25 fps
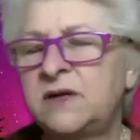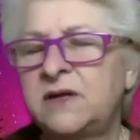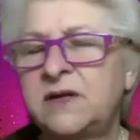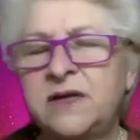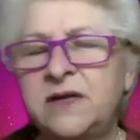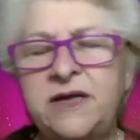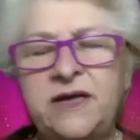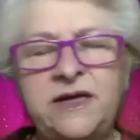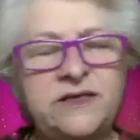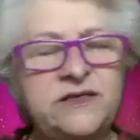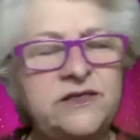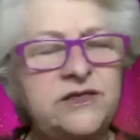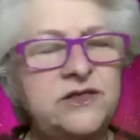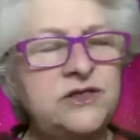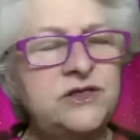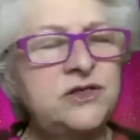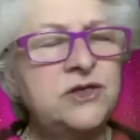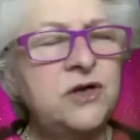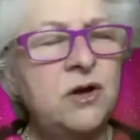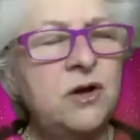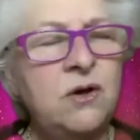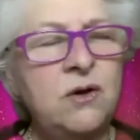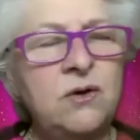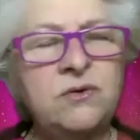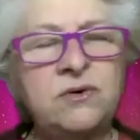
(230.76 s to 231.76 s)
It's
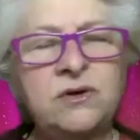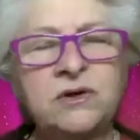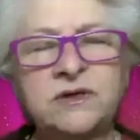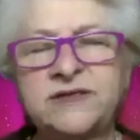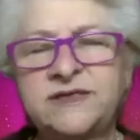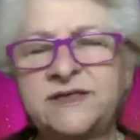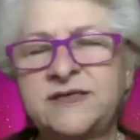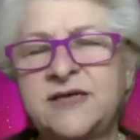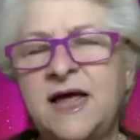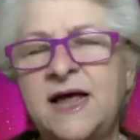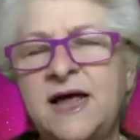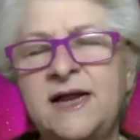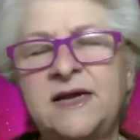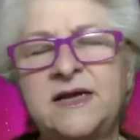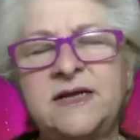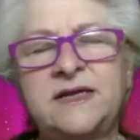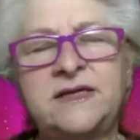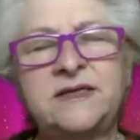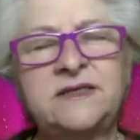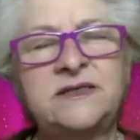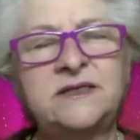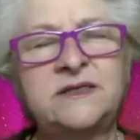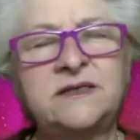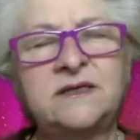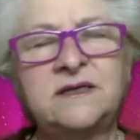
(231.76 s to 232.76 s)
total
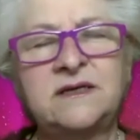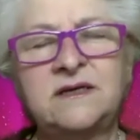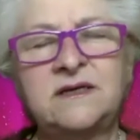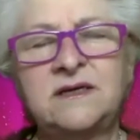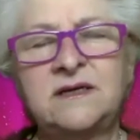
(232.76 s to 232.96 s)
silence,